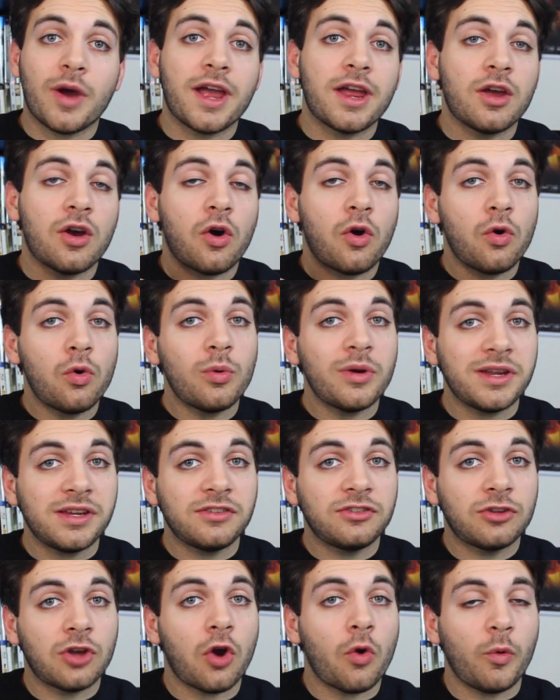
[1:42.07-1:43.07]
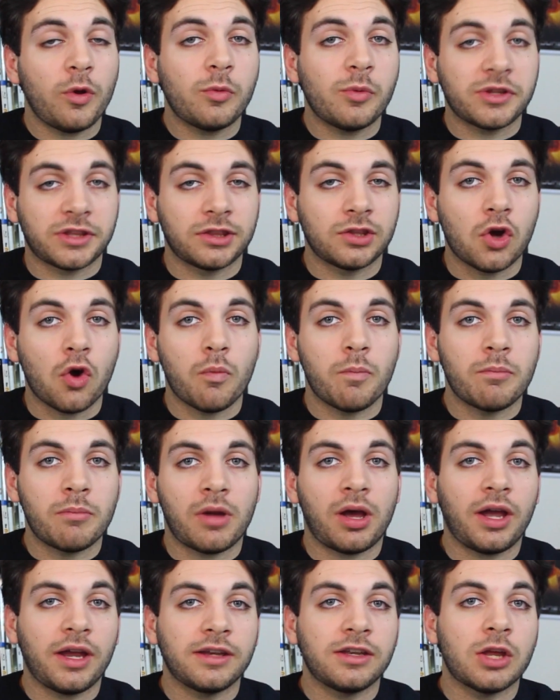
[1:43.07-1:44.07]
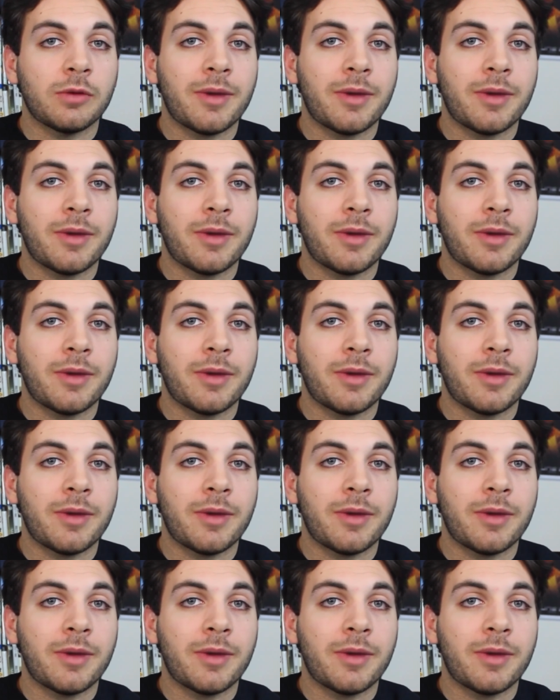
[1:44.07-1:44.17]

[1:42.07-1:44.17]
I always go in with an open mind,